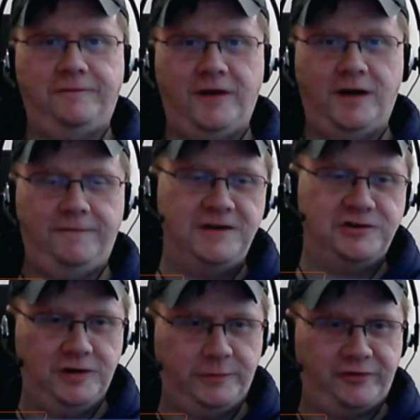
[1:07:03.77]
a, a
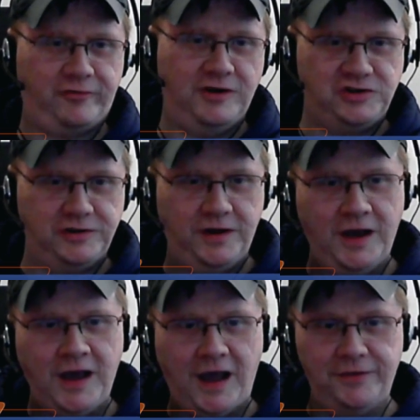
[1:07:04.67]
feature demonstration
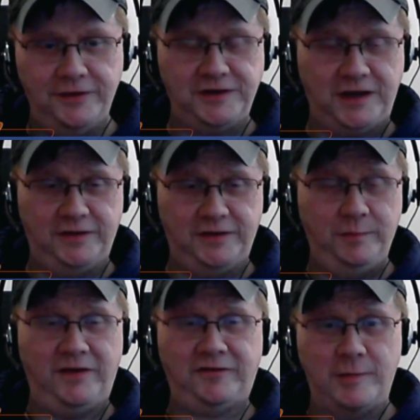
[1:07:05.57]
and then and then
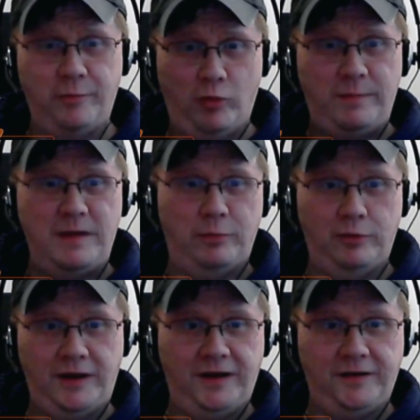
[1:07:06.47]
basically point
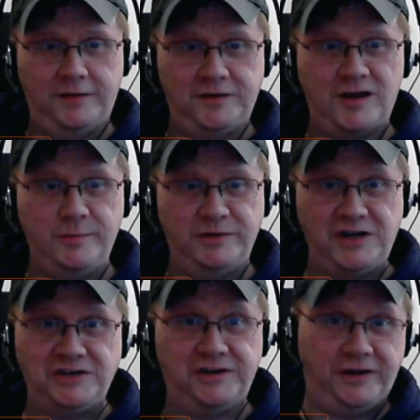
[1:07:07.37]
people at uh,
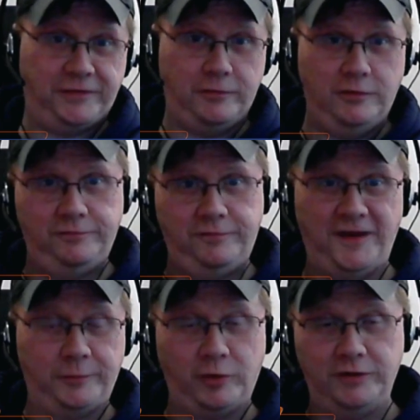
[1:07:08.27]
documentation to get their own
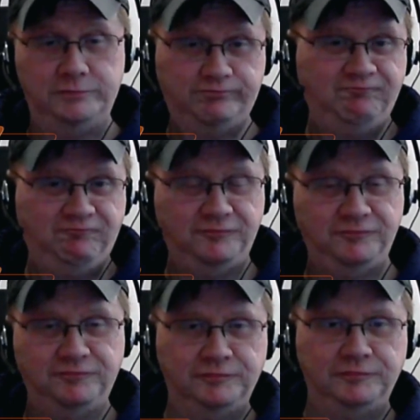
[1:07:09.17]
setup going. I don't
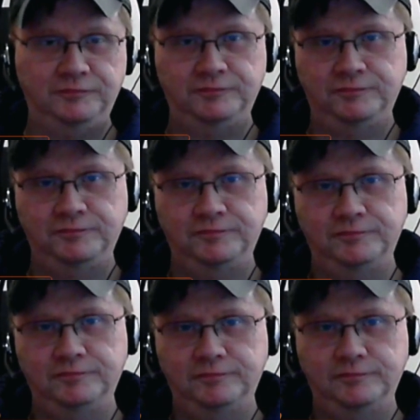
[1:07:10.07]
know if we'll do it
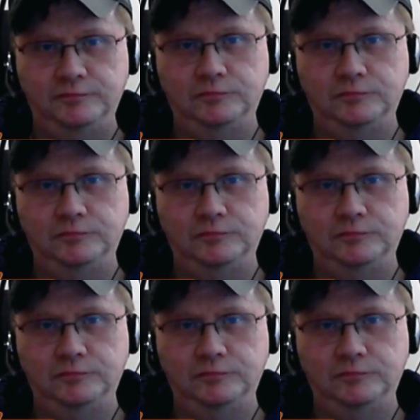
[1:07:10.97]
before Linux